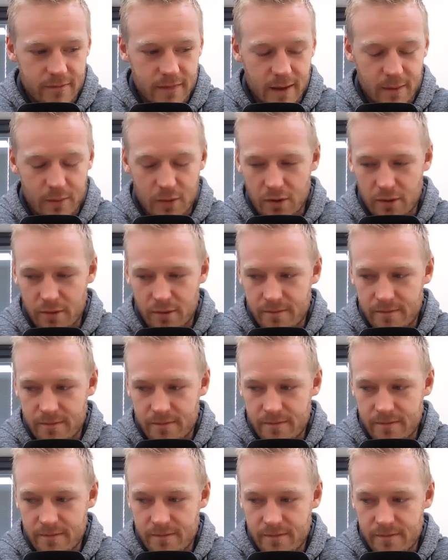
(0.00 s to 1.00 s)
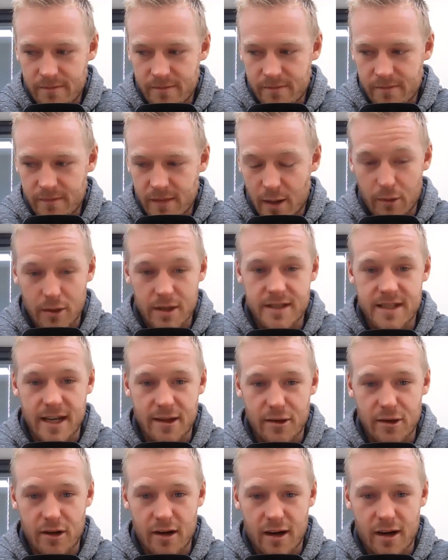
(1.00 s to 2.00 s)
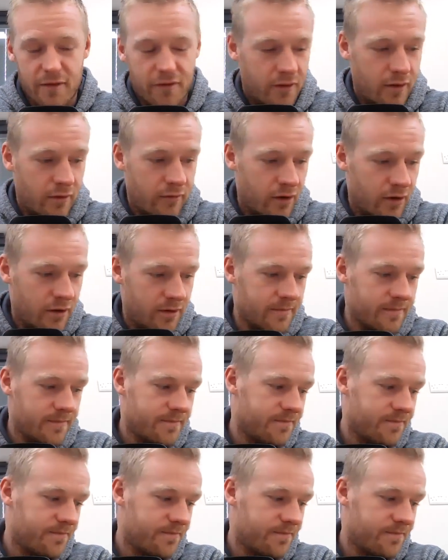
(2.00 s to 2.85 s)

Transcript: I'm done. I'm going to take the dog out for a run.